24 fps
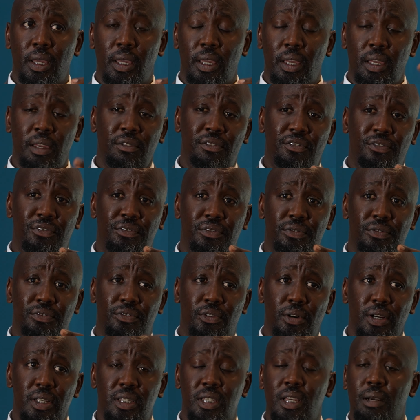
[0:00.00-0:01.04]
if,
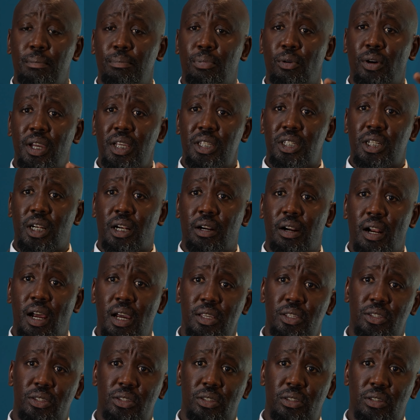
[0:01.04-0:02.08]
for example, HR
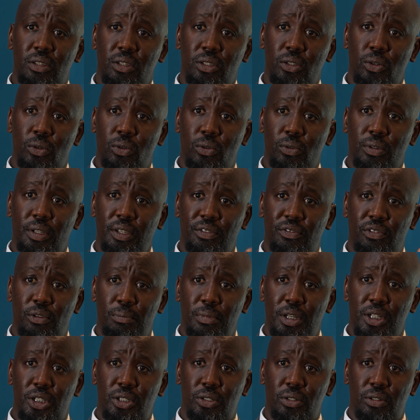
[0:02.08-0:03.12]
has your
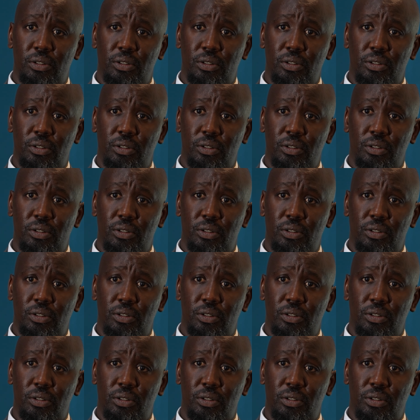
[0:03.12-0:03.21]
information,